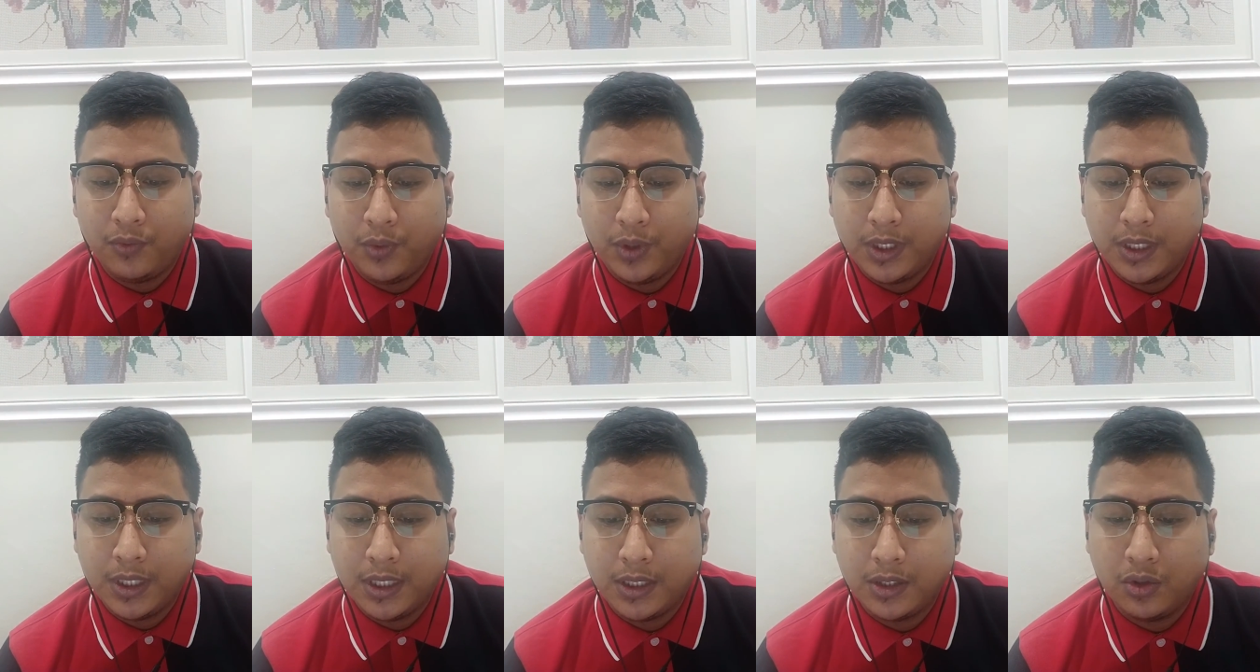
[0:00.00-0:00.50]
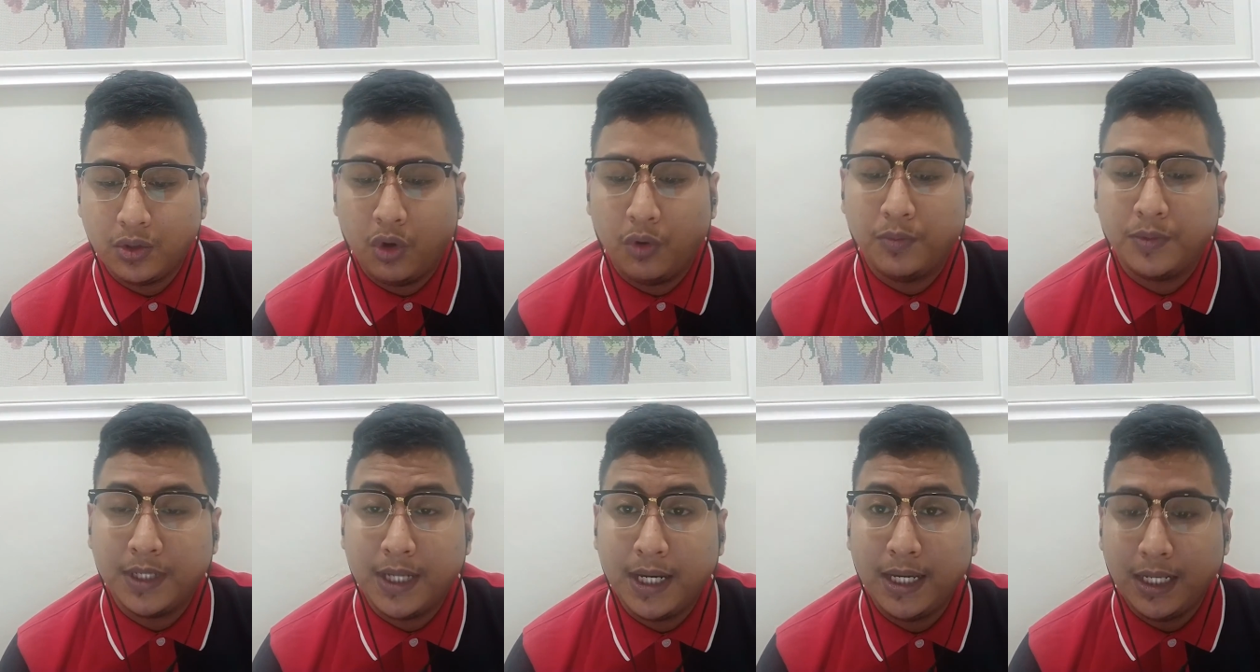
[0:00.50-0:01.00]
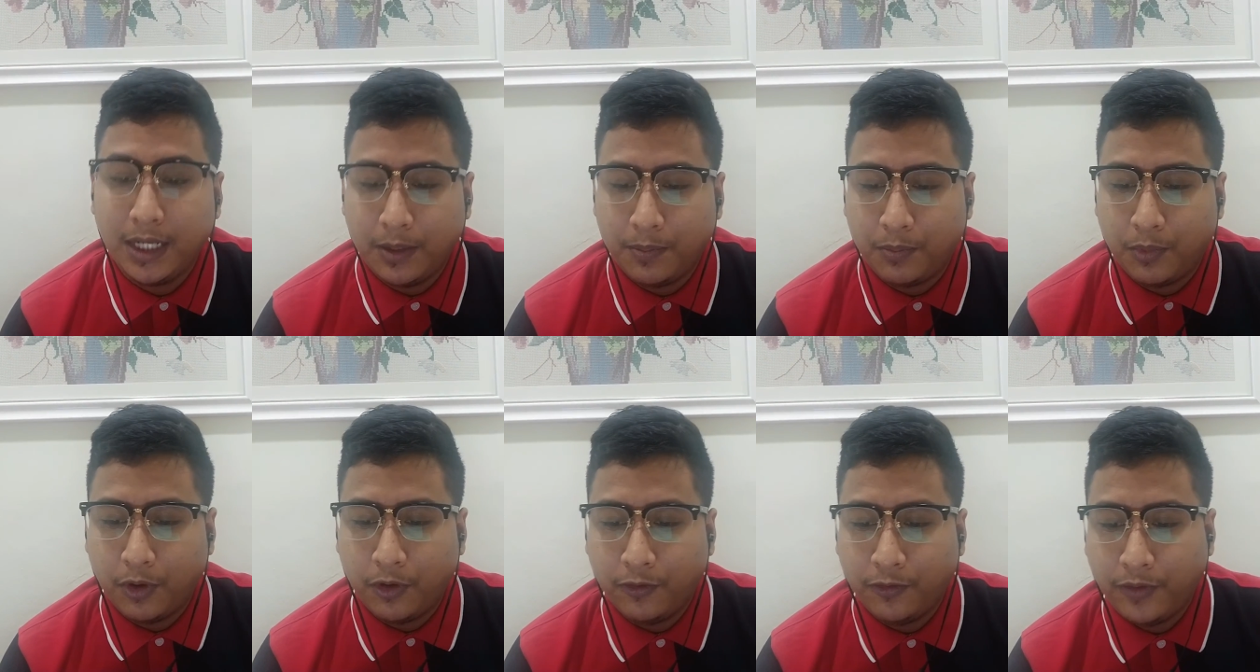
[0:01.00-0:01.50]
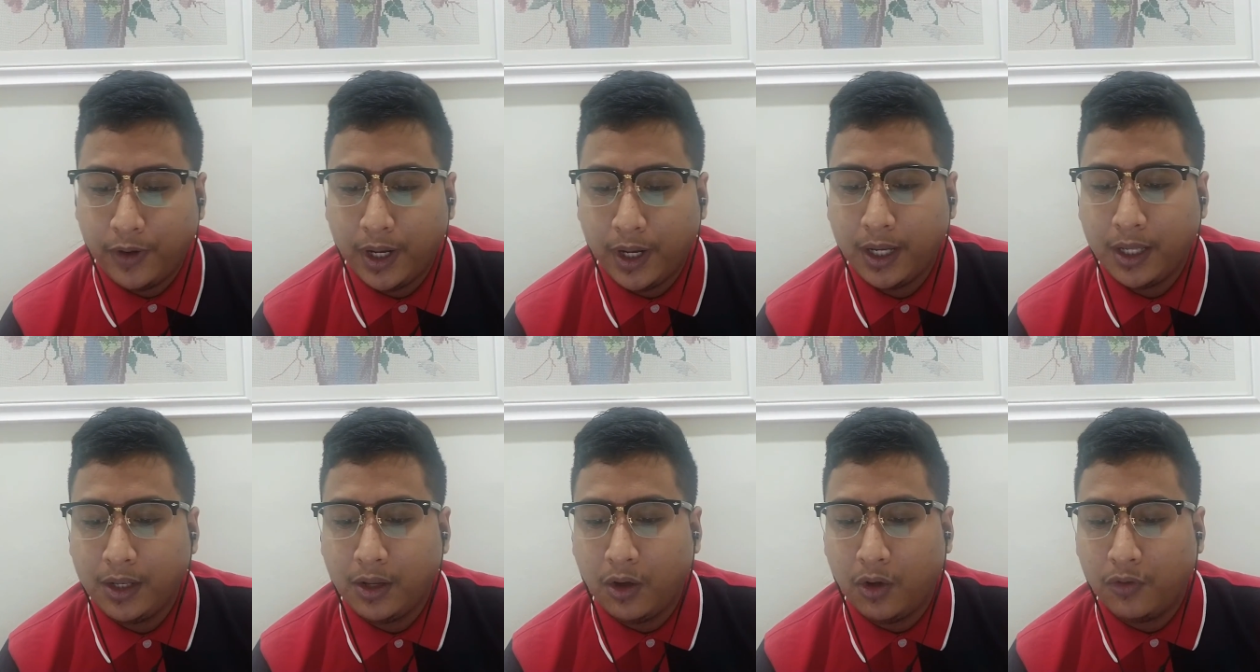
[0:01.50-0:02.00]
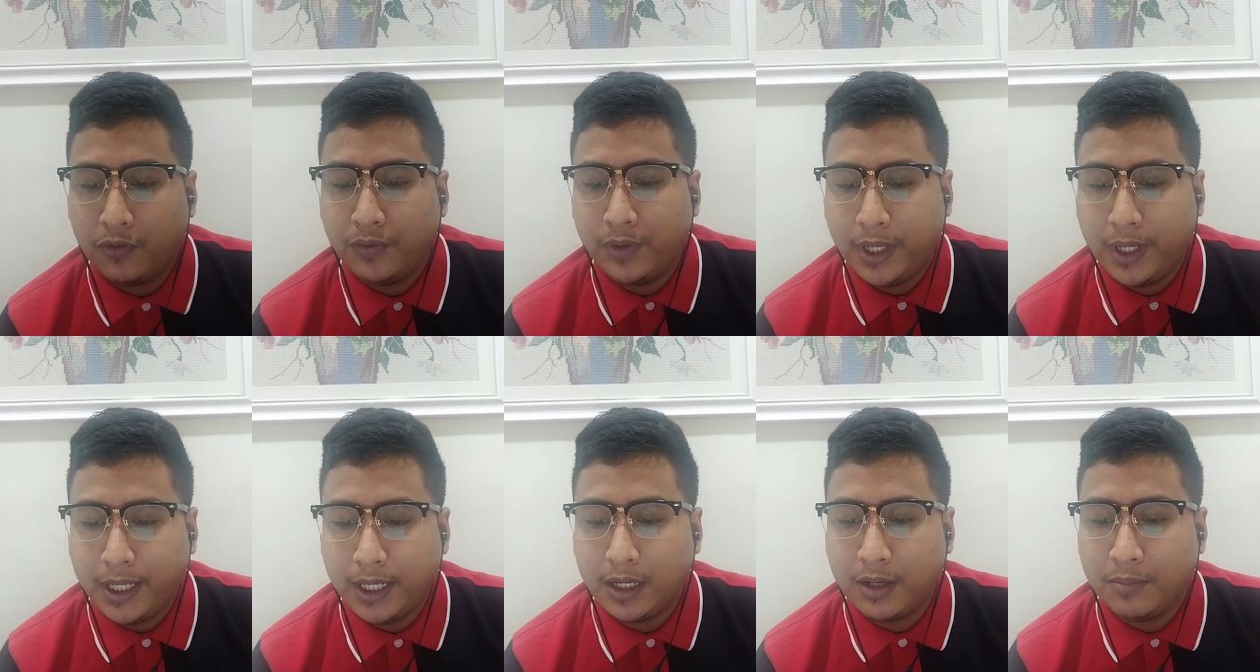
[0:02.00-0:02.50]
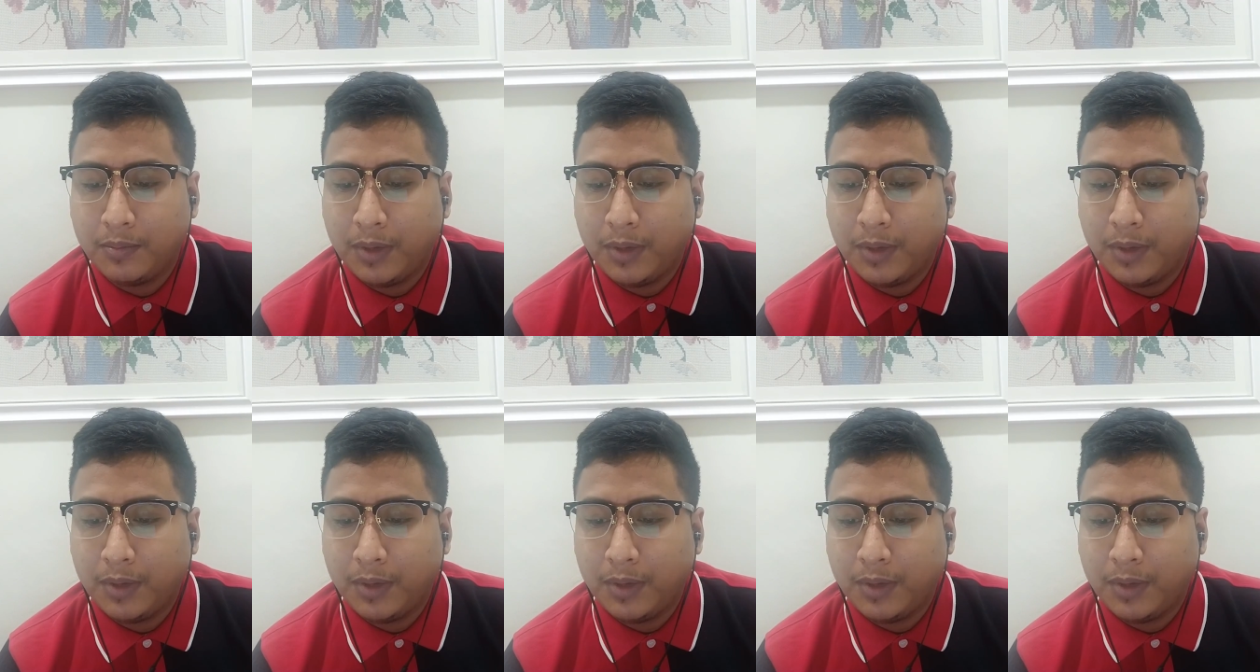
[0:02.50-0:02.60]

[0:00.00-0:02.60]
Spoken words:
which is to obtain the profile of lake